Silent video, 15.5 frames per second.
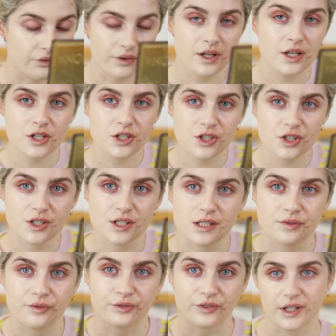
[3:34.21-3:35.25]
Finish
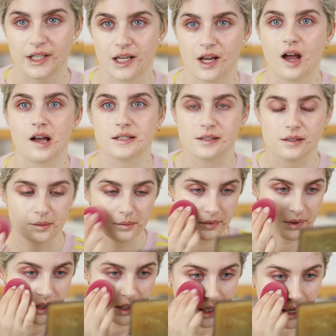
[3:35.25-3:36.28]
is freaking awesome,
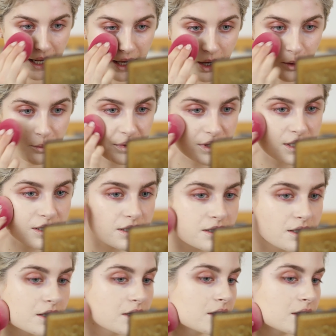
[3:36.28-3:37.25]
and I hope this